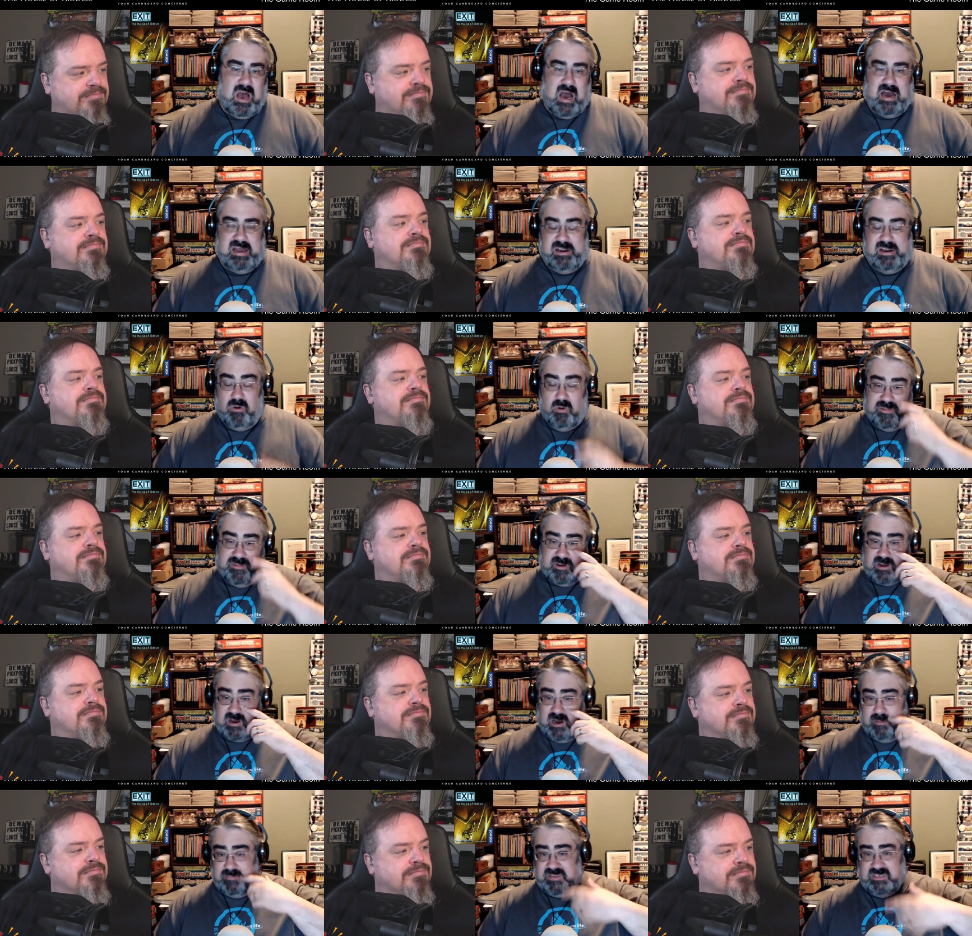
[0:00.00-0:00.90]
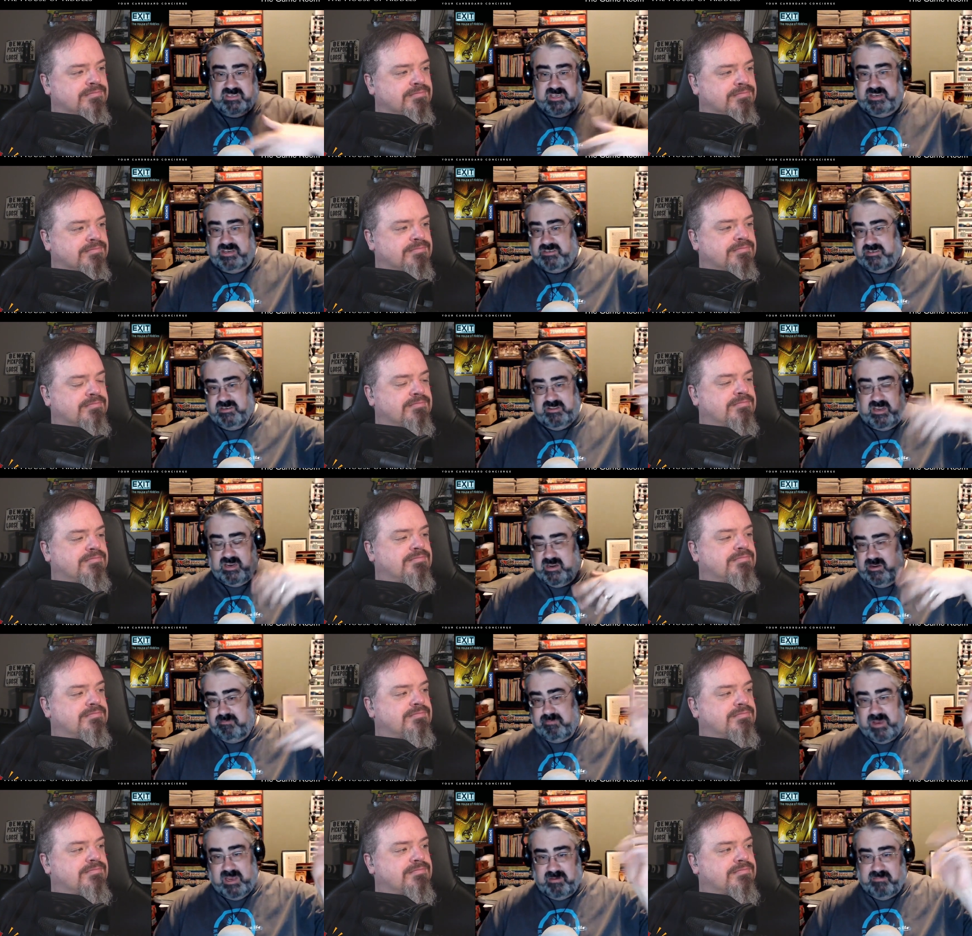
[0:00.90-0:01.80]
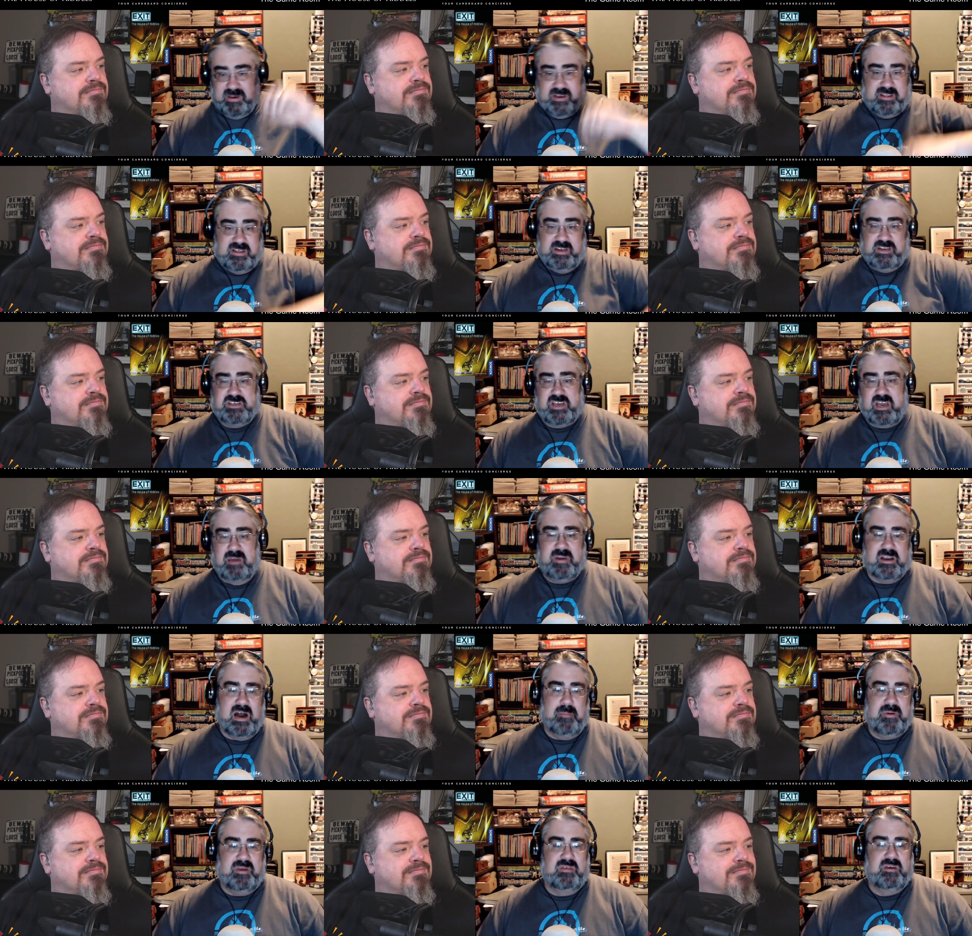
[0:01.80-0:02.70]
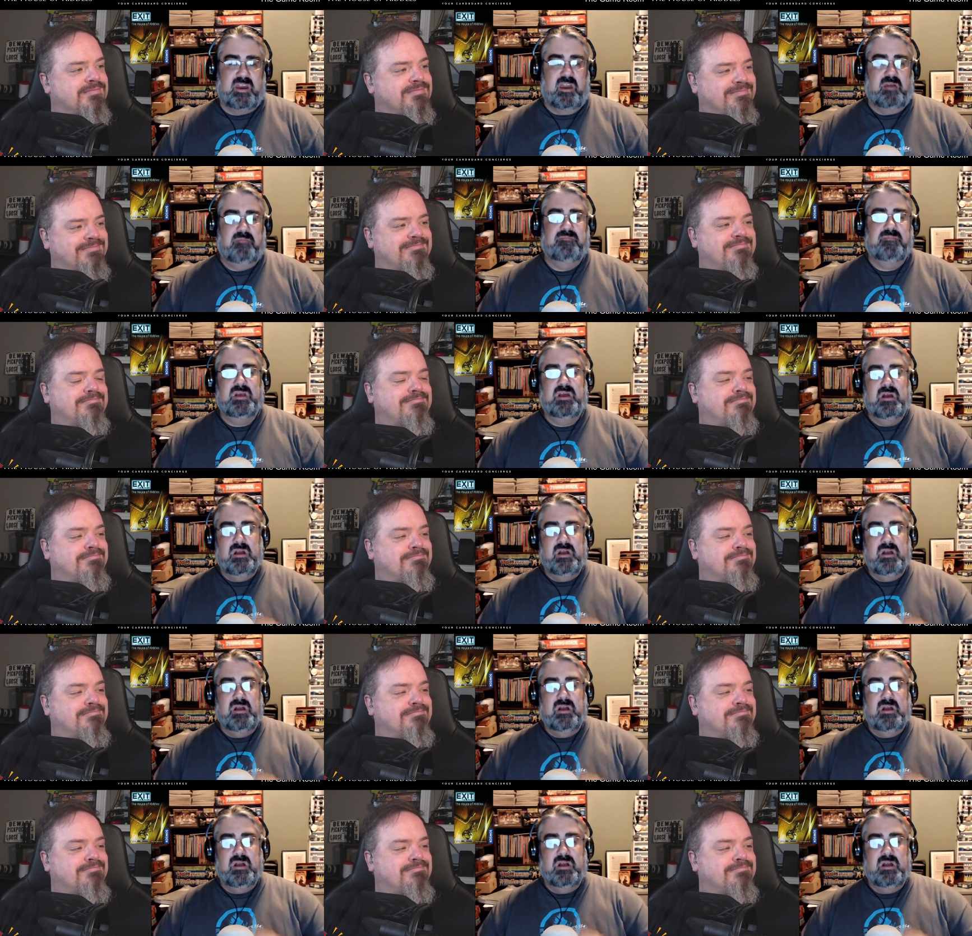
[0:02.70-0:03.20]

Speaker 1: have no other compensation. They didn't pay me. They just gave me a copy of the game.